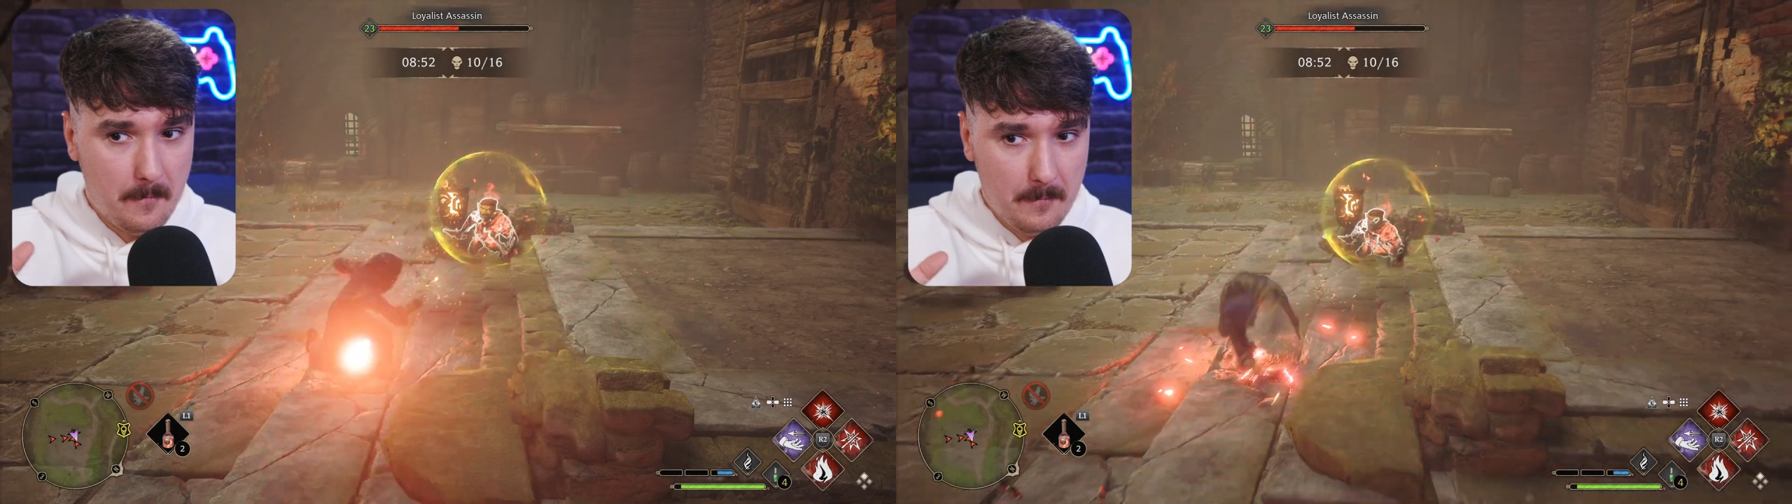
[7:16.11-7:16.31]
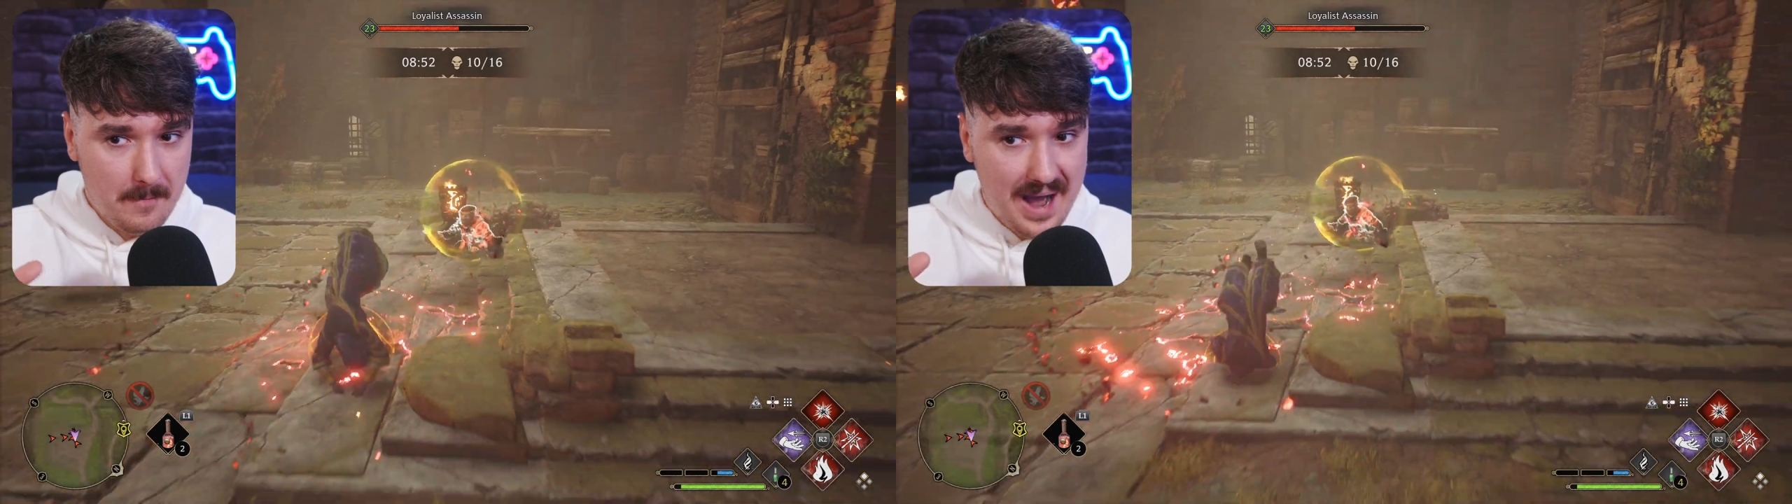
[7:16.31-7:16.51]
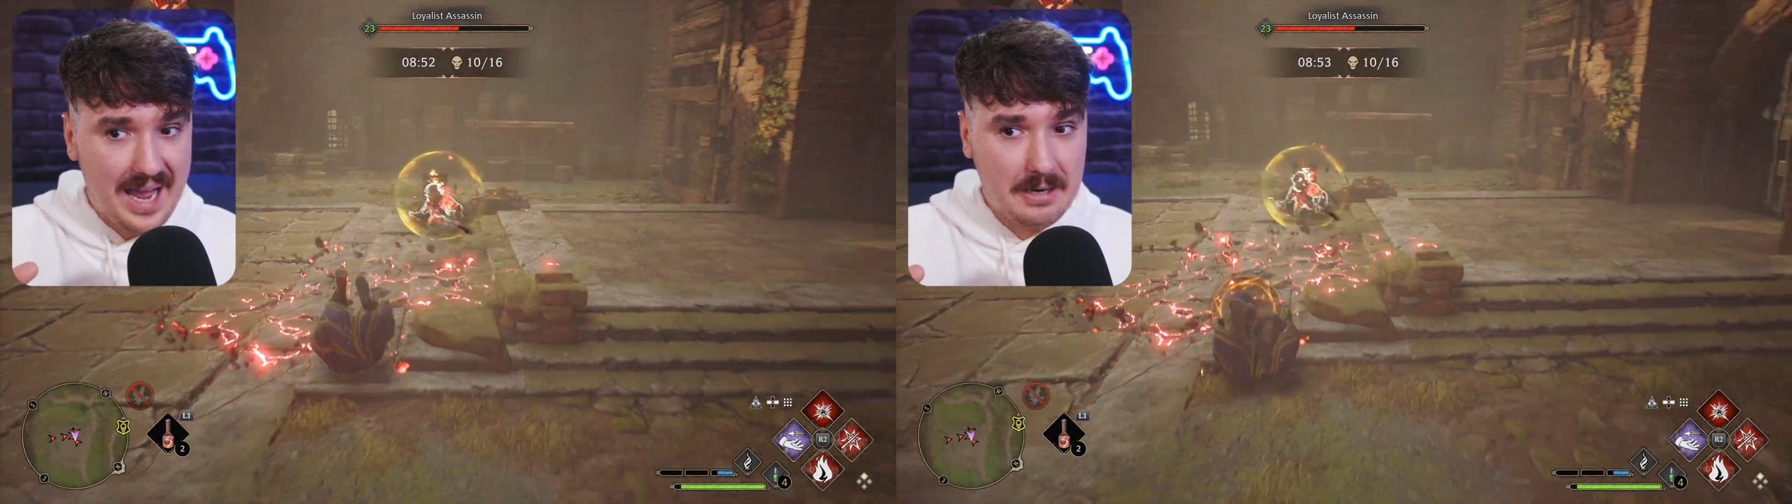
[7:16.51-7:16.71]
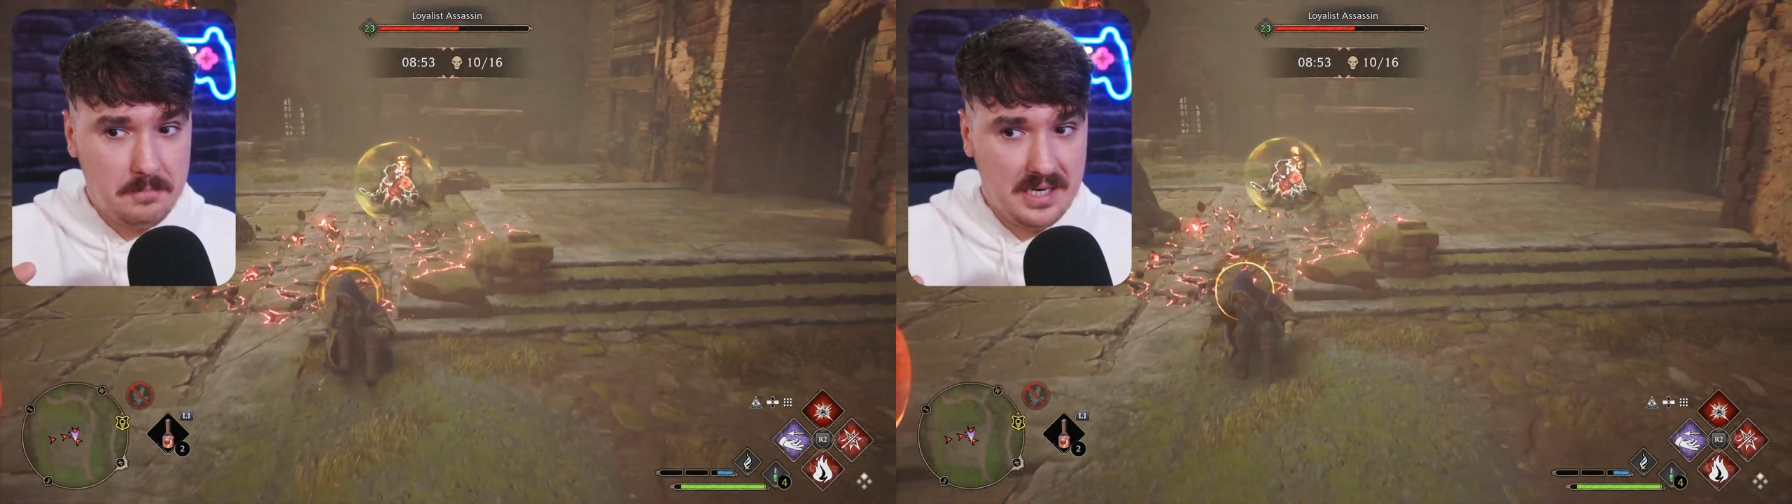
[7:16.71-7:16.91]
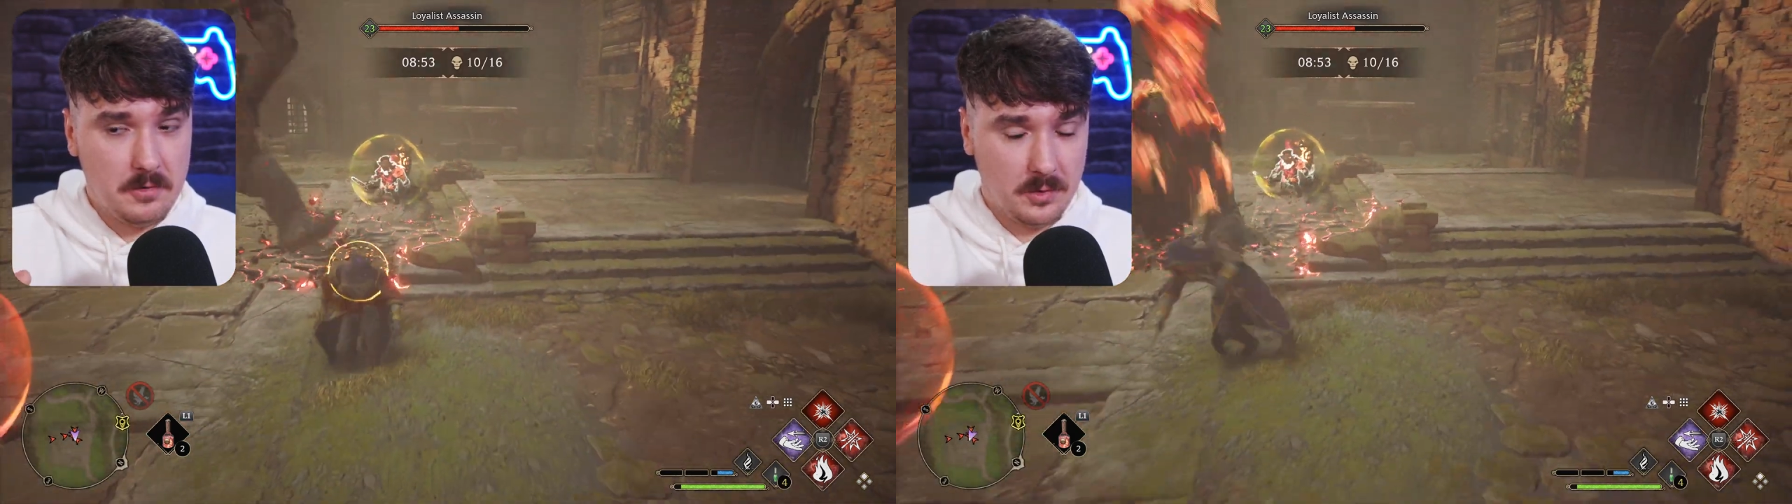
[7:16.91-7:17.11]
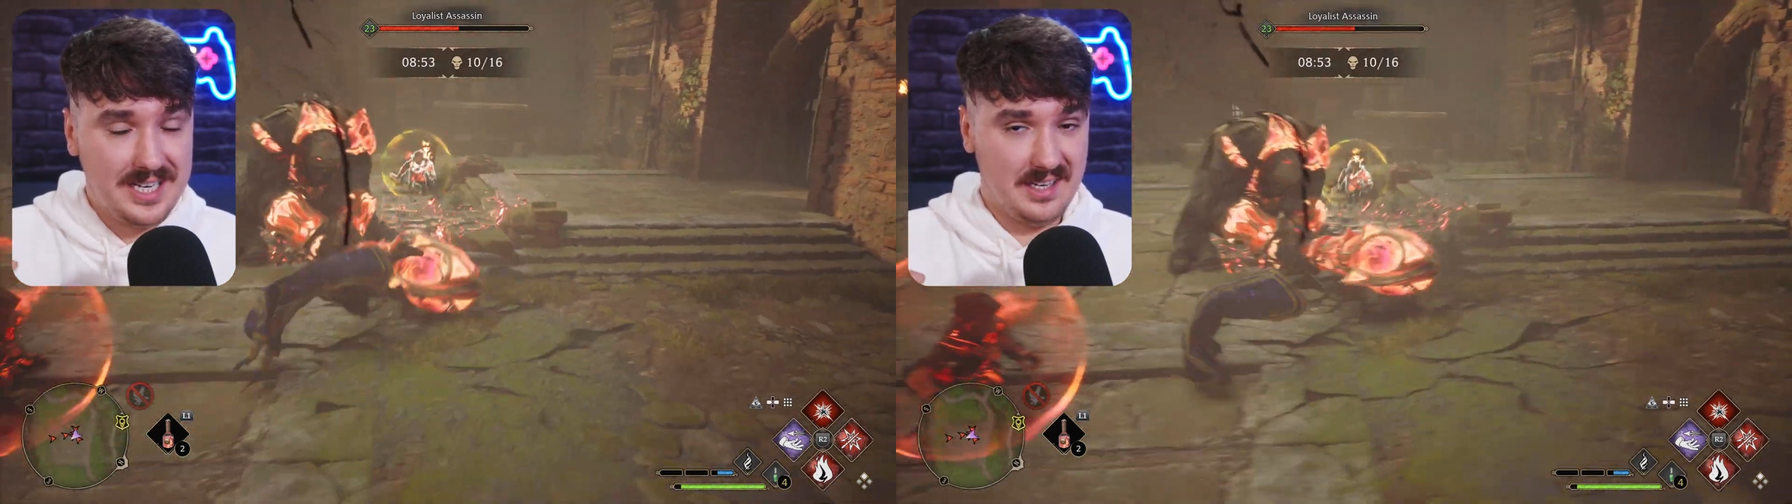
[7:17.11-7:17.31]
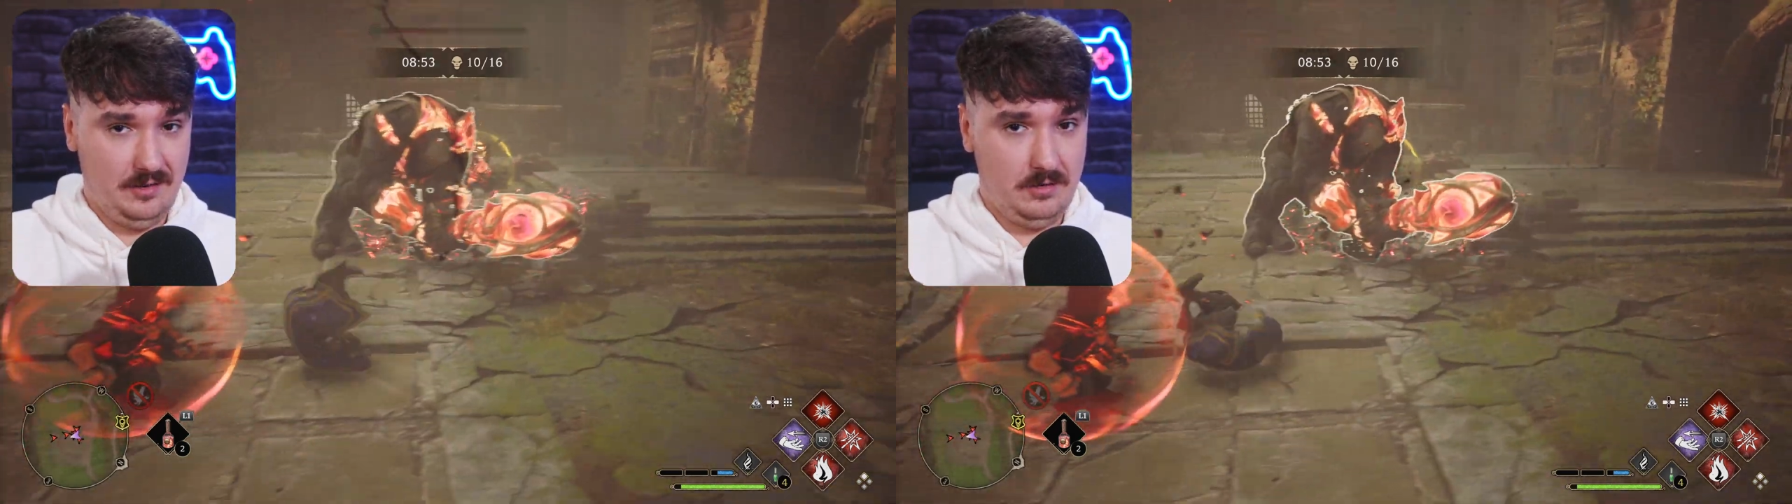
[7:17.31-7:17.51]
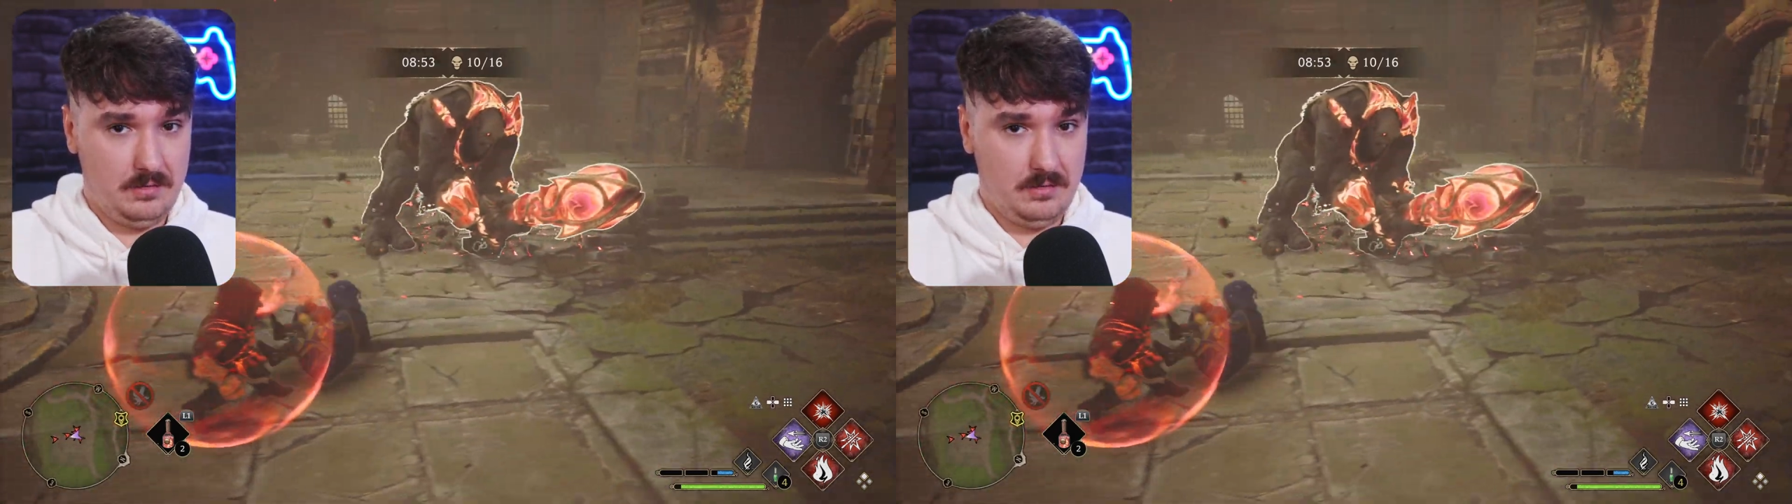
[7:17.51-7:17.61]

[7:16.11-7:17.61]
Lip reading: might be real.